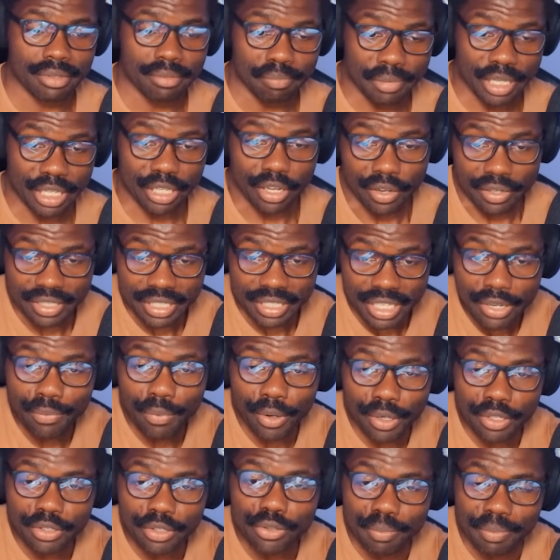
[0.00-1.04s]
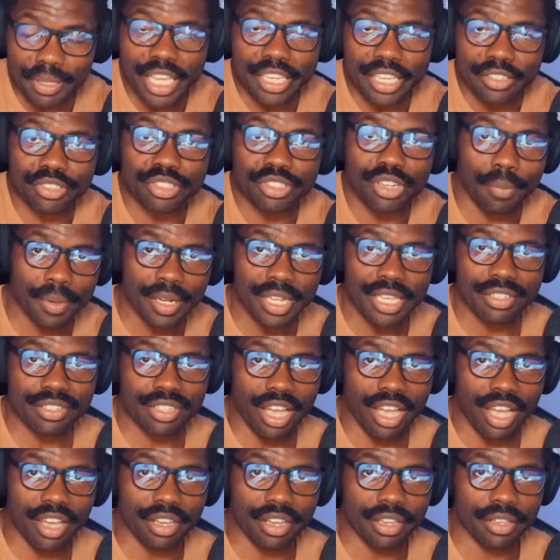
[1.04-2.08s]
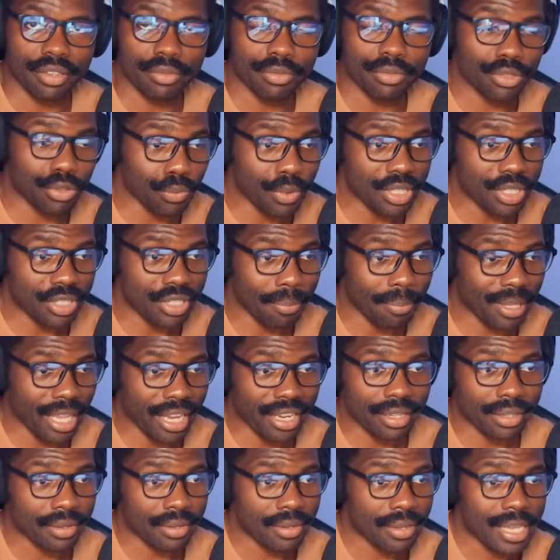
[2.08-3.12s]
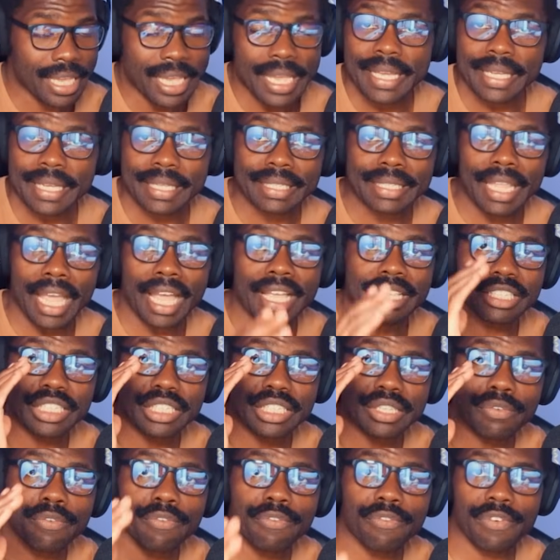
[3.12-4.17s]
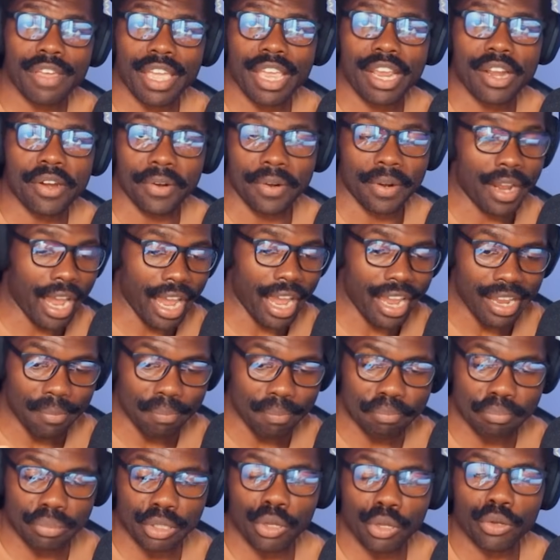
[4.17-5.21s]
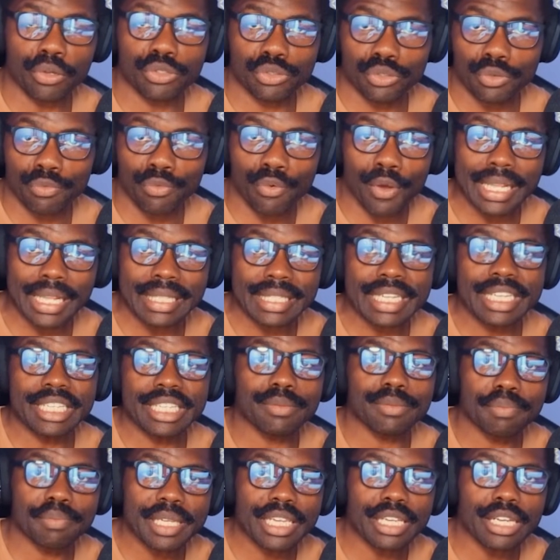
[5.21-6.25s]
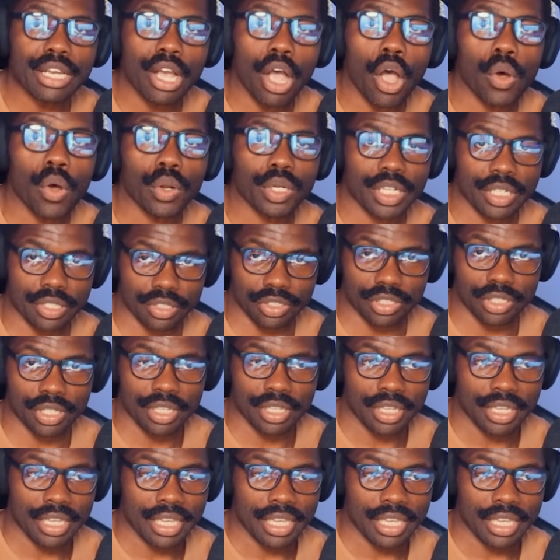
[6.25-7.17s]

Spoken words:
because he wanted to play as a Japanese guy. To which I'm like, that's fair. I applaud you for at least being honest.